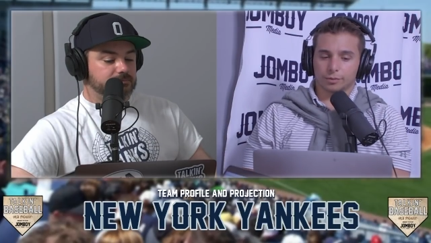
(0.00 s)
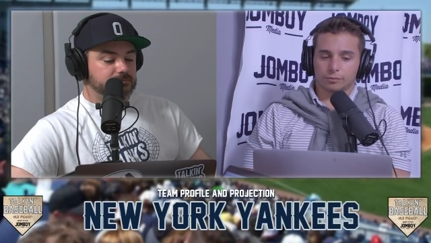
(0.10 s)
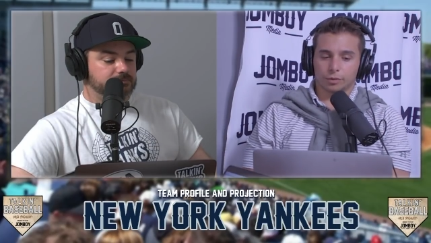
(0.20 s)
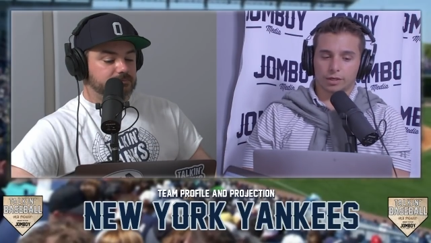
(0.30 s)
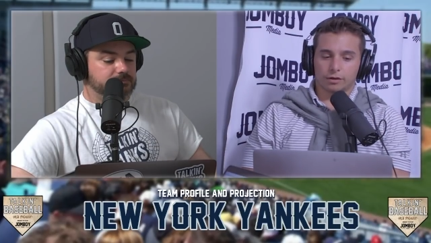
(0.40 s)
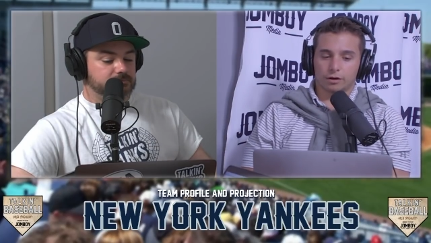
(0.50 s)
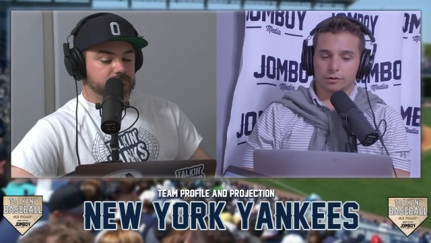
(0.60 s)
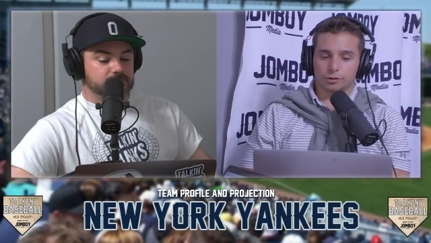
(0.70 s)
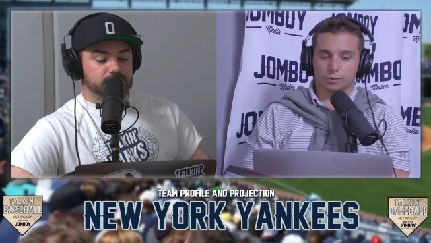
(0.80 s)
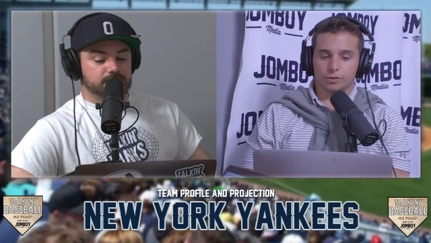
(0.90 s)
Speaker 1: I mean, Brett
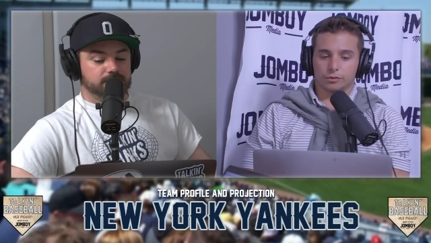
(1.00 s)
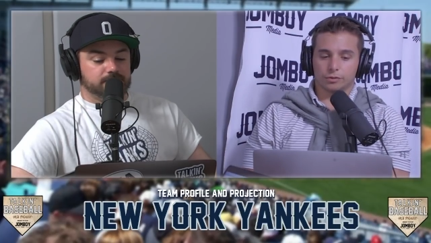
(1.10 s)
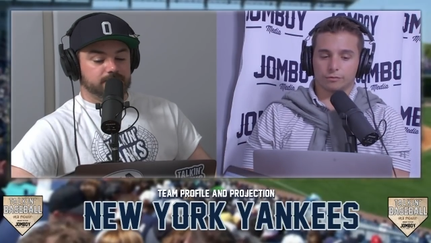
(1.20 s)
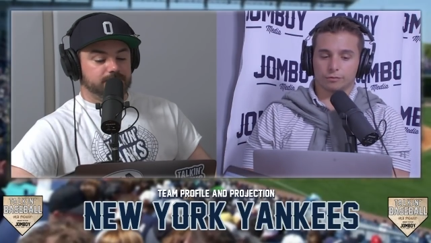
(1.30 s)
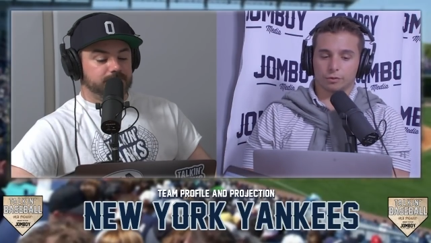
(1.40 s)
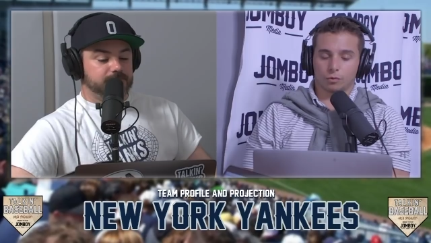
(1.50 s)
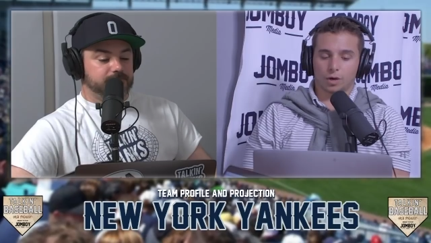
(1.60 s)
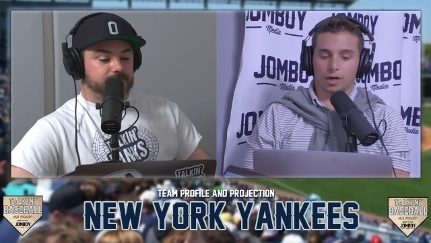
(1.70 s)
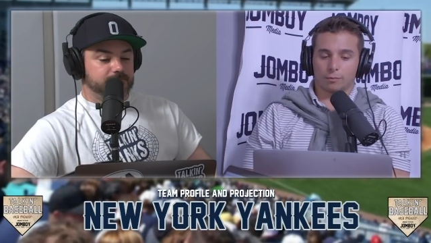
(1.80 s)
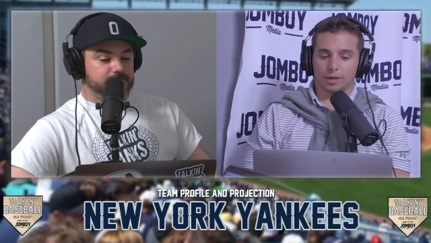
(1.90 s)
Gardner's been doing it for a
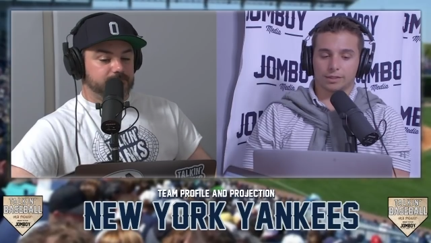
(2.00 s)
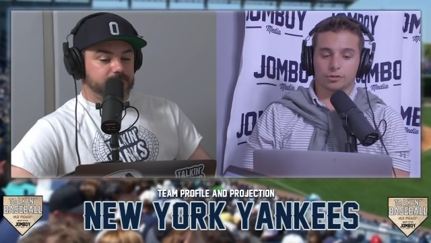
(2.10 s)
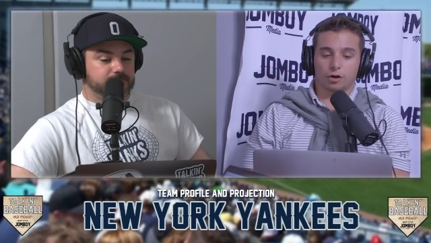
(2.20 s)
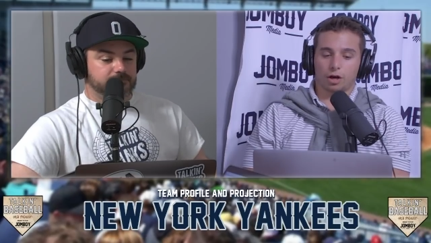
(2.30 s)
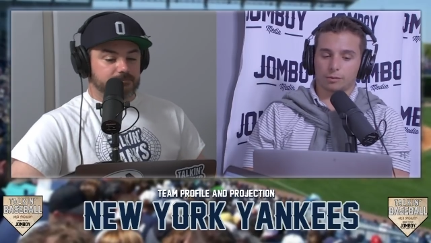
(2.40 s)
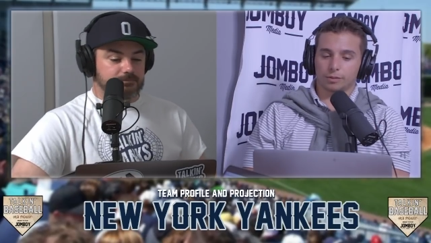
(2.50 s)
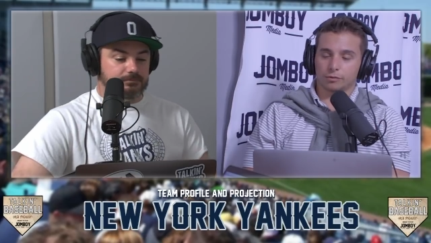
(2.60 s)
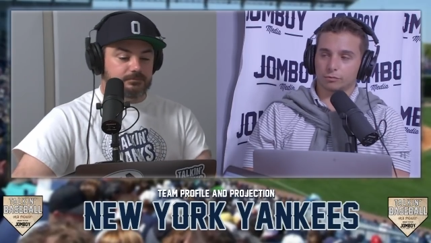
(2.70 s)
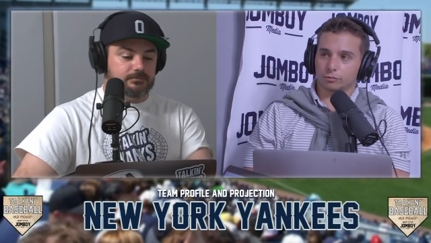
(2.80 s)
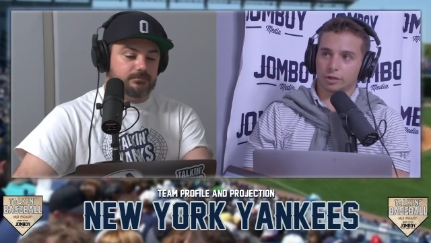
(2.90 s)
while. Mike
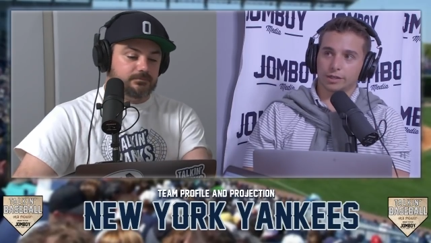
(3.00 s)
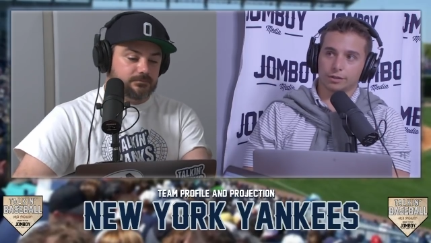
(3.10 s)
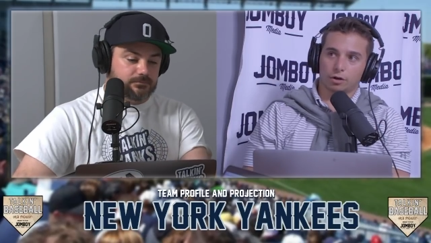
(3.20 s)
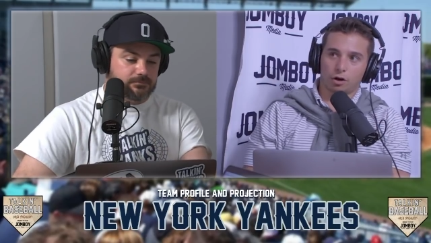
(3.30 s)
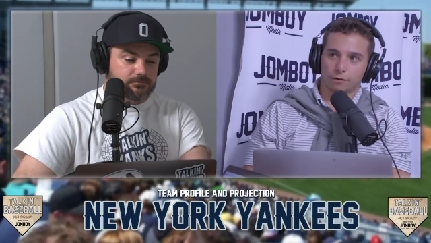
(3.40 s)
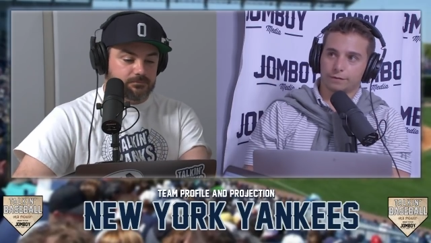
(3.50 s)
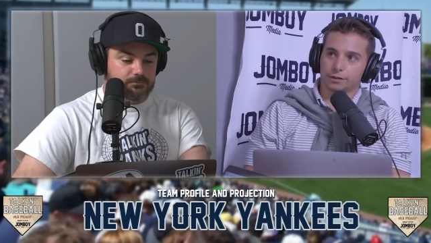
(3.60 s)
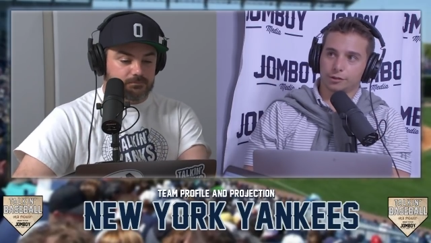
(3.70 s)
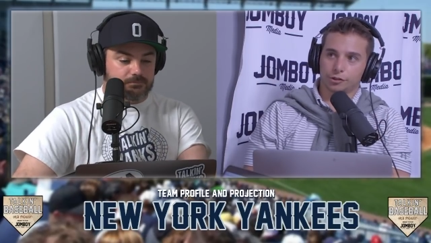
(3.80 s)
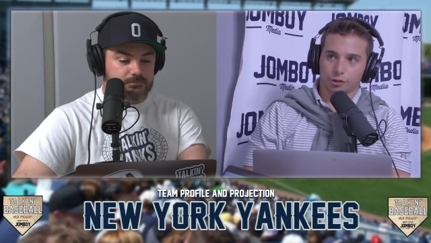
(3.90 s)
Tauchman graded off
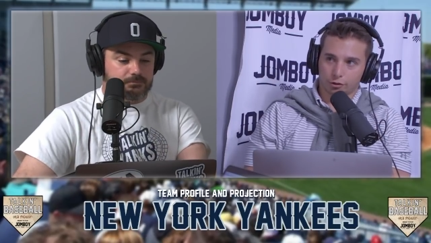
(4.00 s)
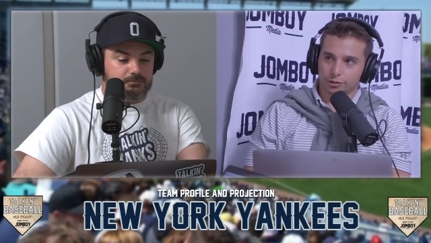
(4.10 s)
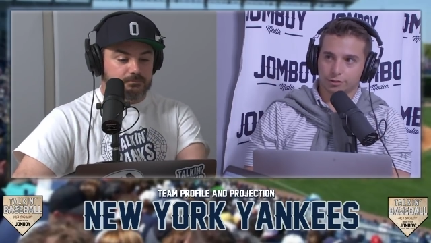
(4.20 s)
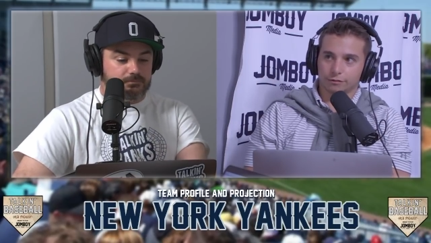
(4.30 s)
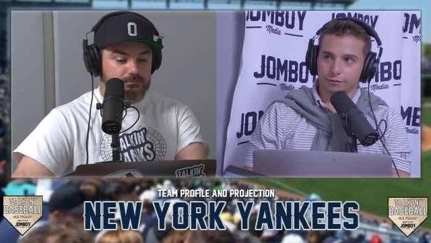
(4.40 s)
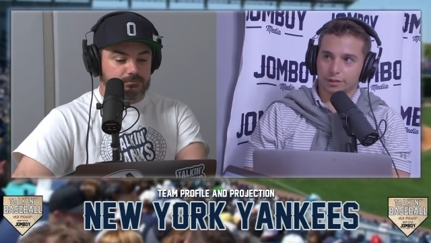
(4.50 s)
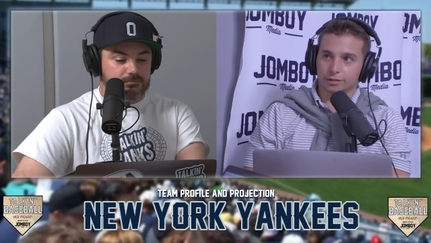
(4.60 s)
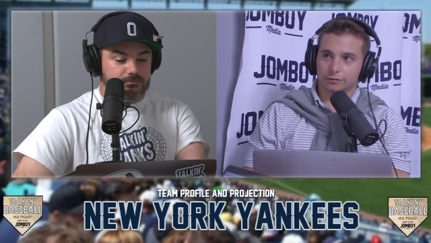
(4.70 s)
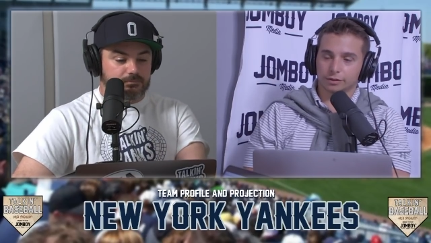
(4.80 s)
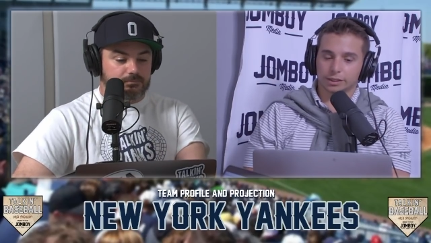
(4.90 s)
the charts
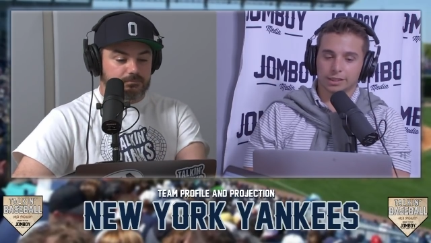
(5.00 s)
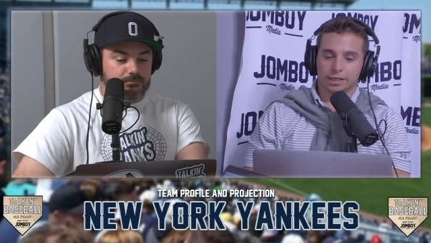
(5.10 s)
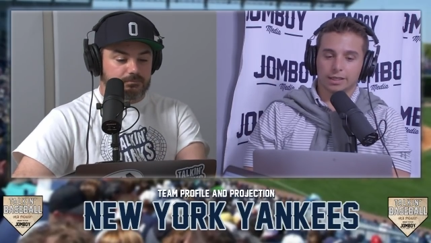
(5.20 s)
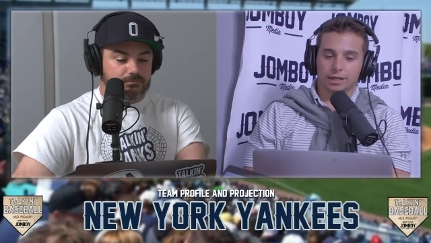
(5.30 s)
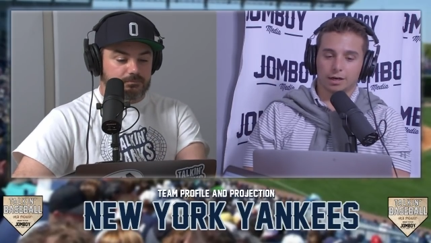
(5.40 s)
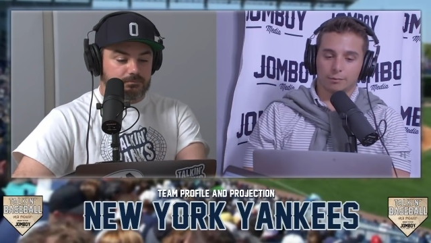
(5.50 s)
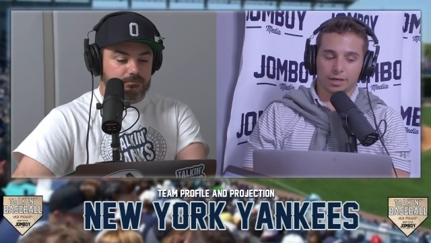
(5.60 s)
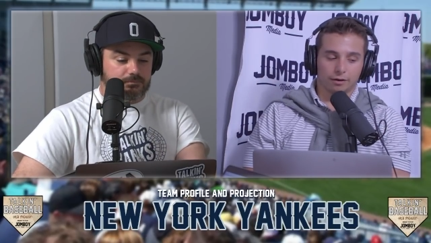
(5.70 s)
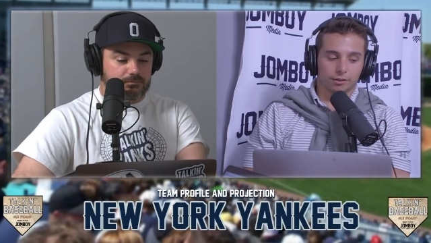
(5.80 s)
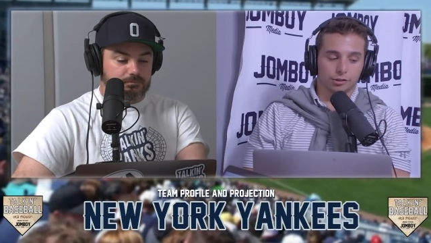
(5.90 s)
defensively.
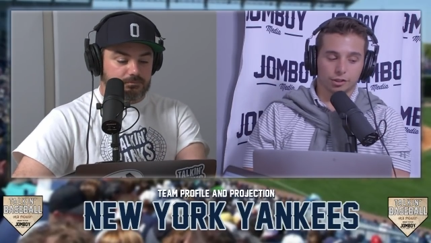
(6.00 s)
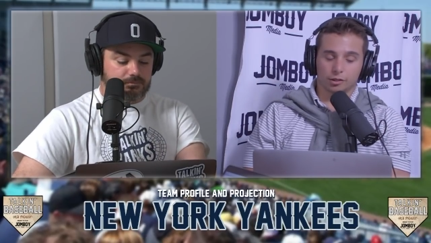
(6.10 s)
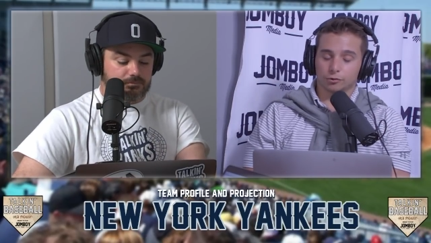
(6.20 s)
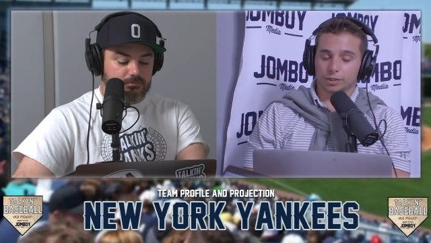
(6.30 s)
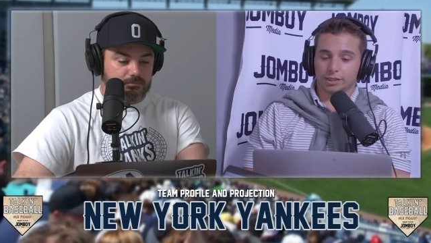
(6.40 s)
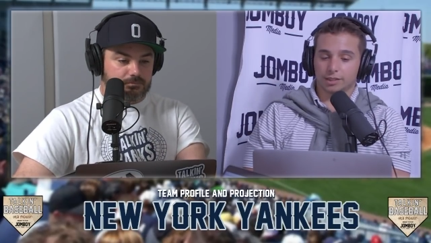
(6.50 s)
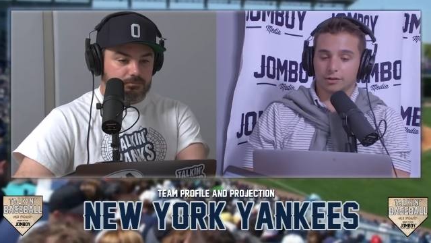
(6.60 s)
Um, Aaron Judge, when he's